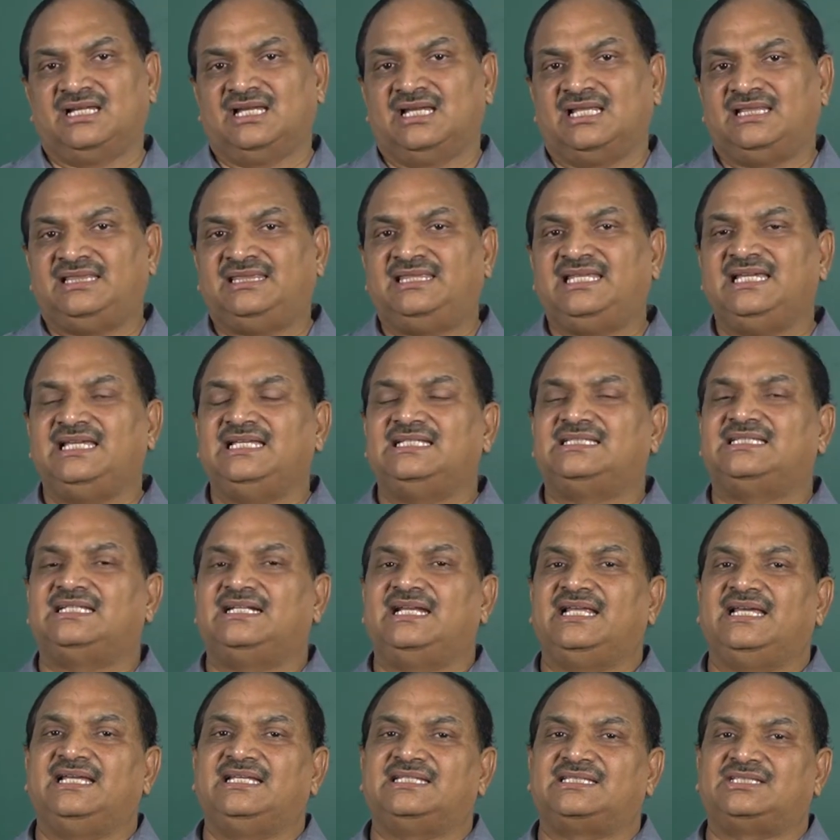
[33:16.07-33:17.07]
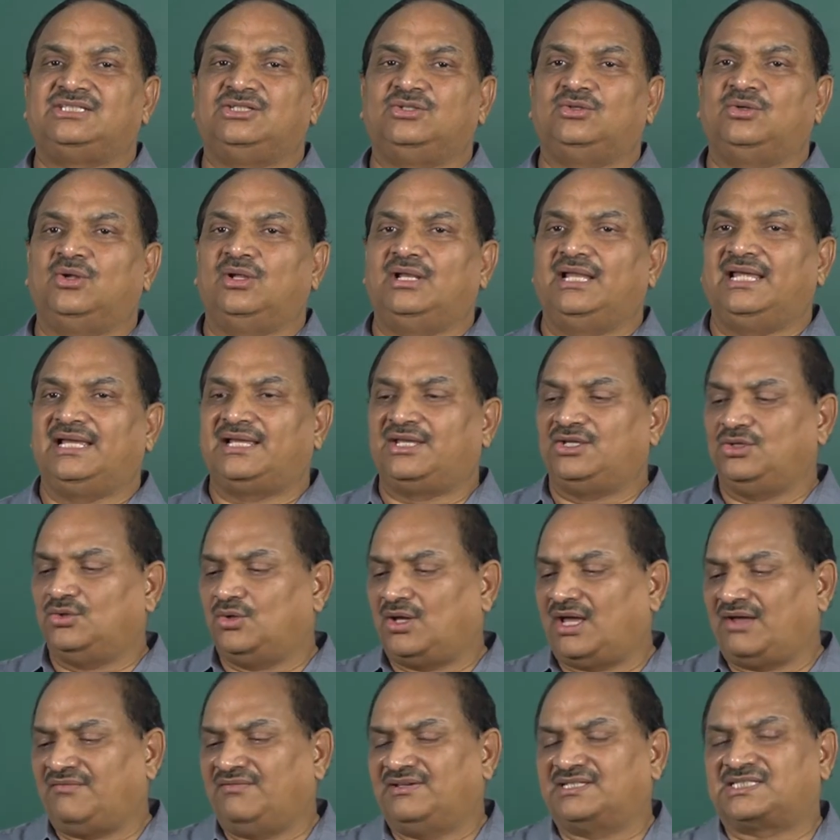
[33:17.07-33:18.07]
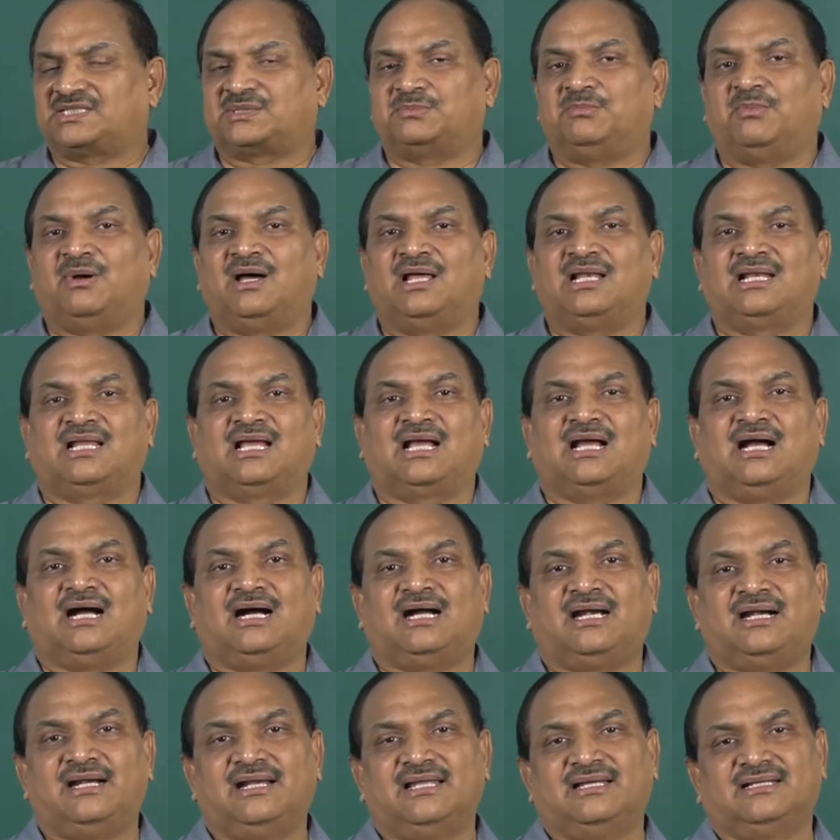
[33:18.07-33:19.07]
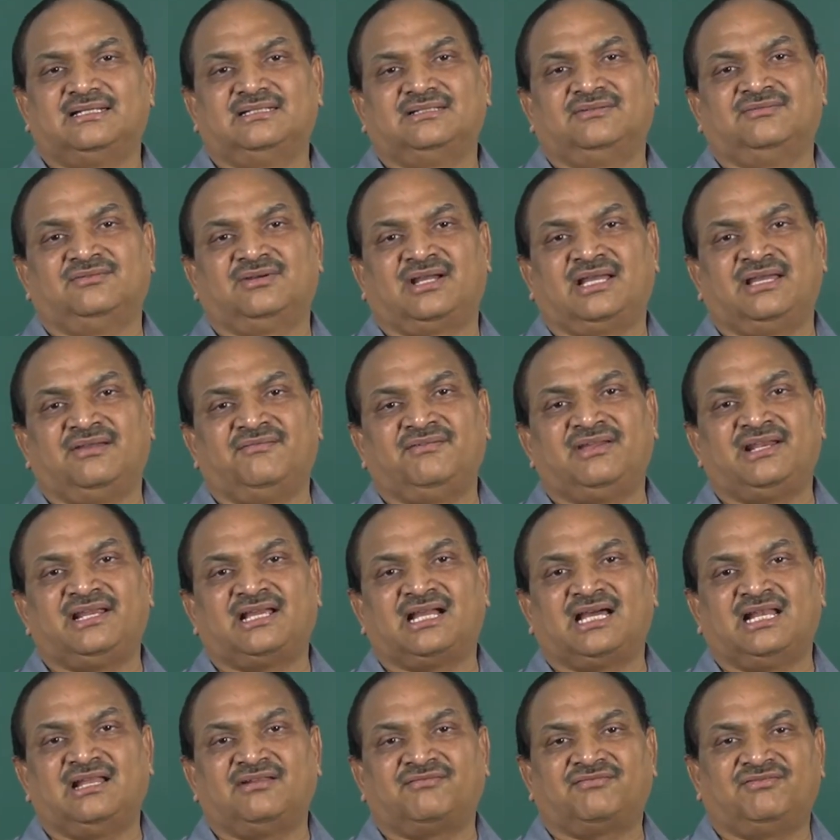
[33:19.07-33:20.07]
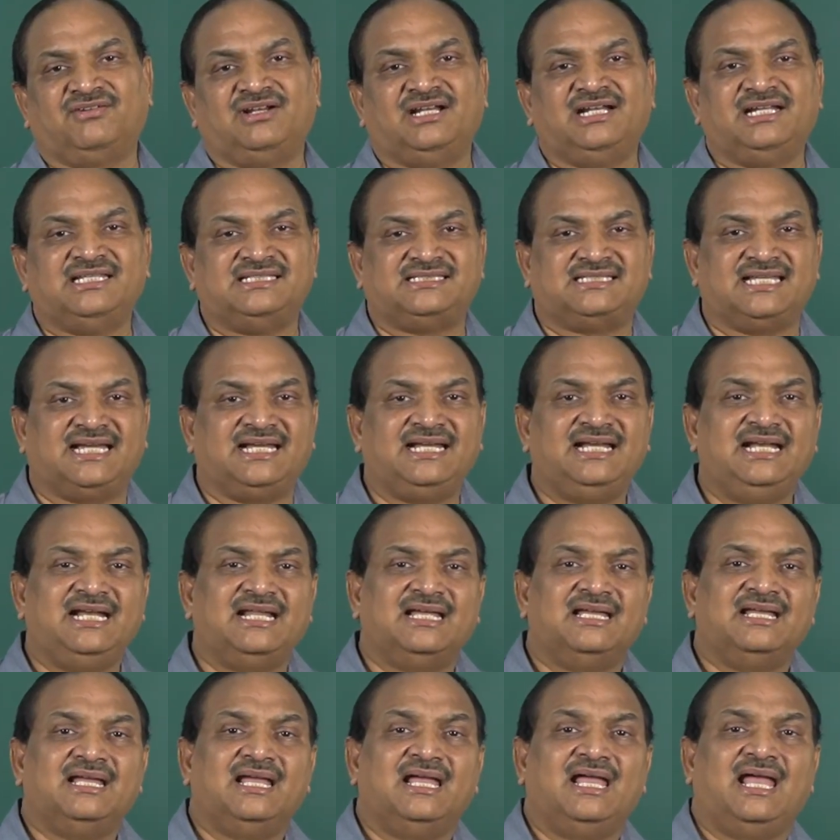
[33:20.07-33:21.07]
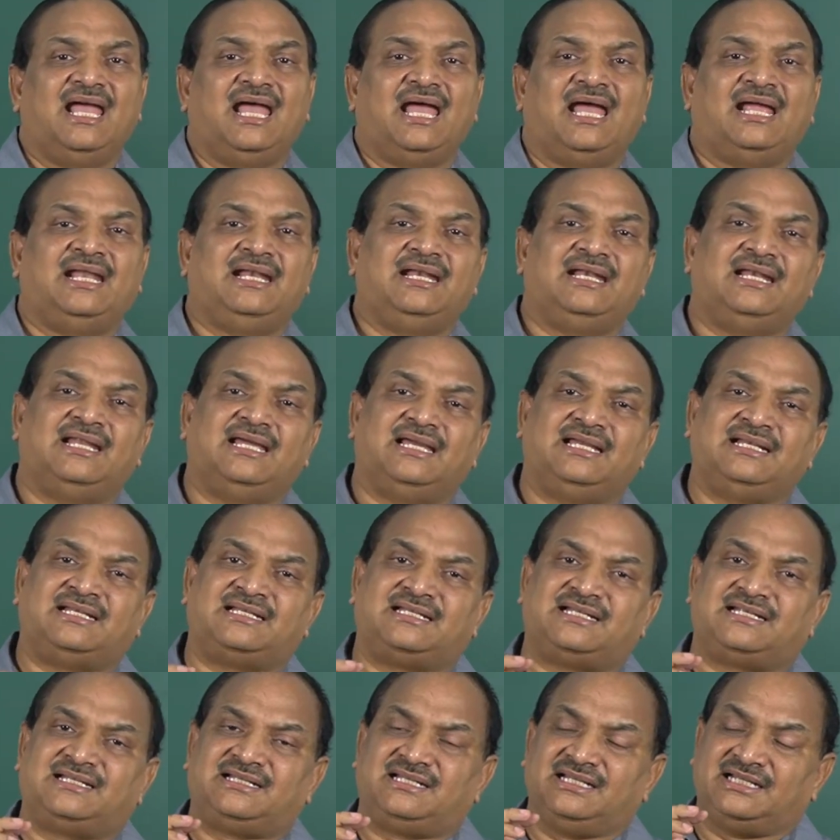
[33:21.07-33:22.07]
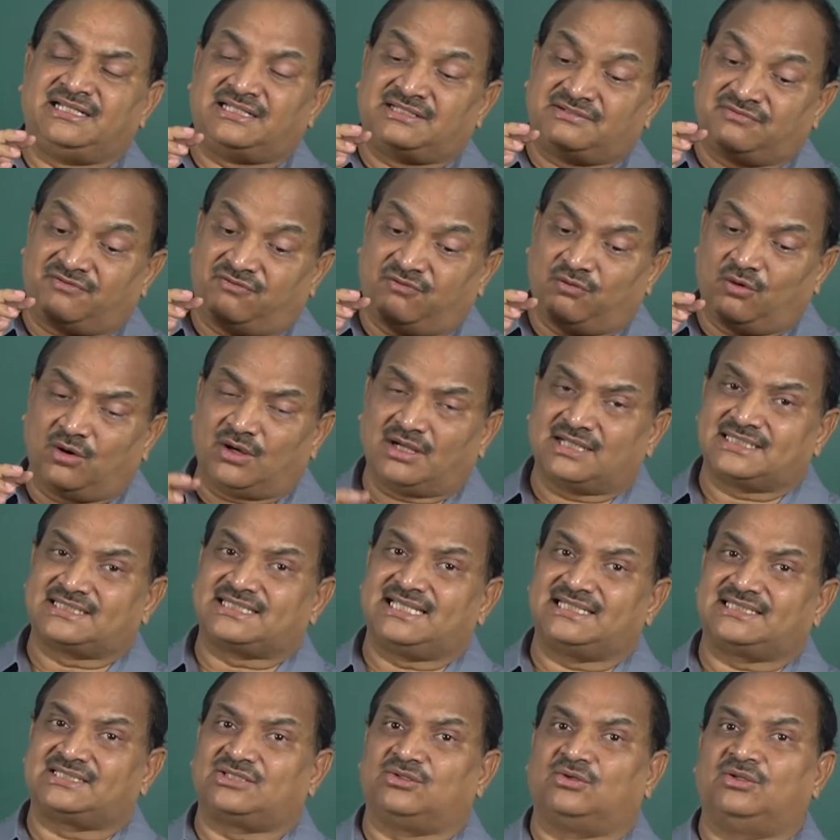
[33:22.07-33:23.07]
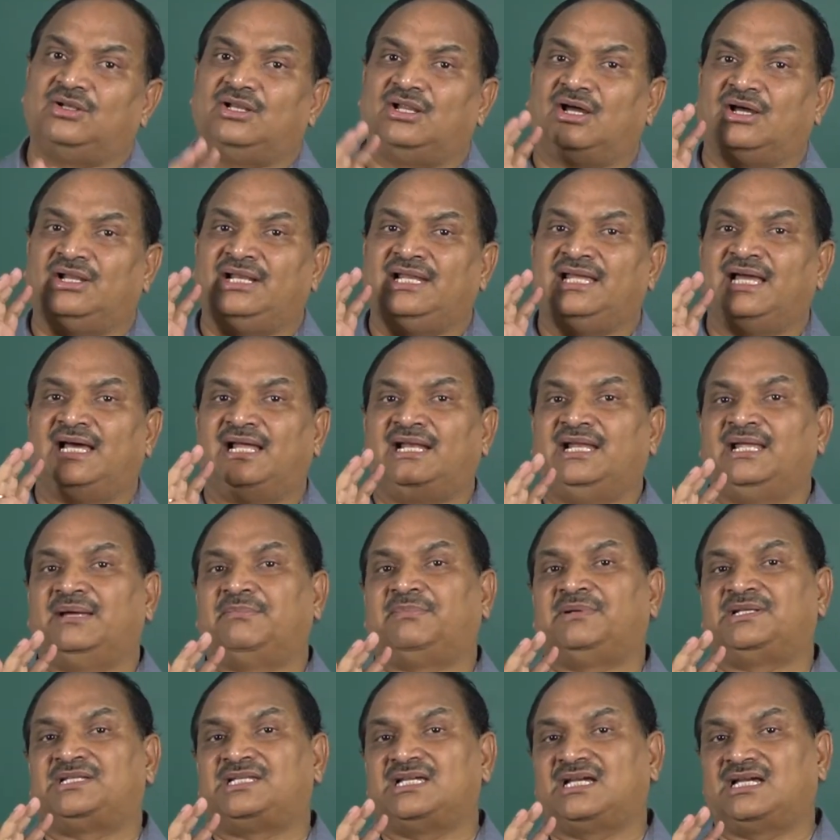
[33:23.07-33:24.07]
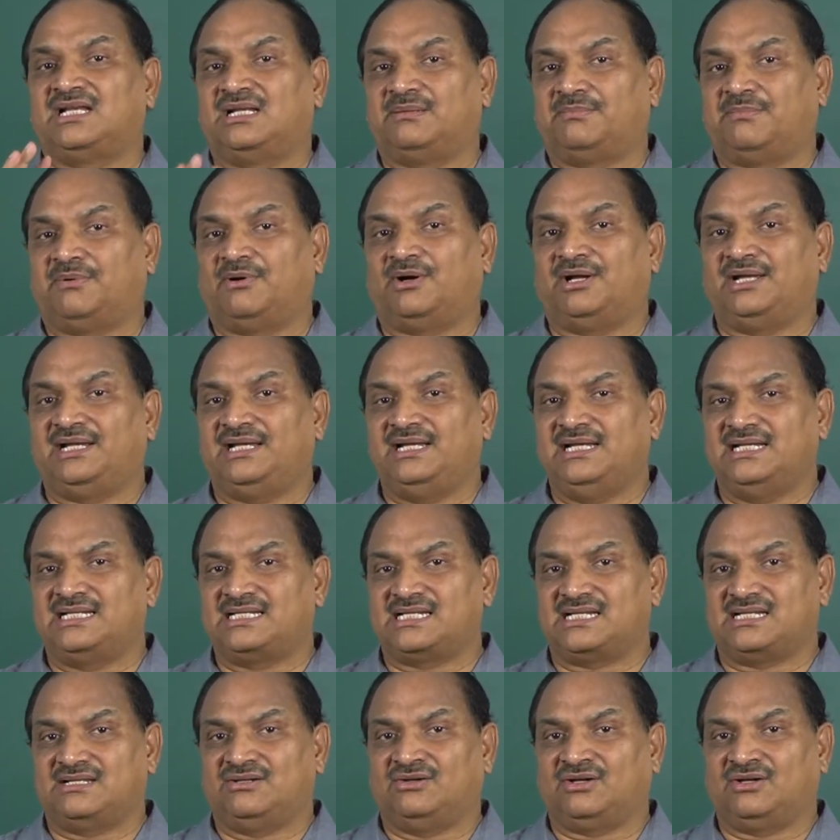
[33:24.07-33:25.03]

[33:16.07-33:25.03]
These days, like you have a small card, okay, very colorfully designed, and it focuses only on a particular point.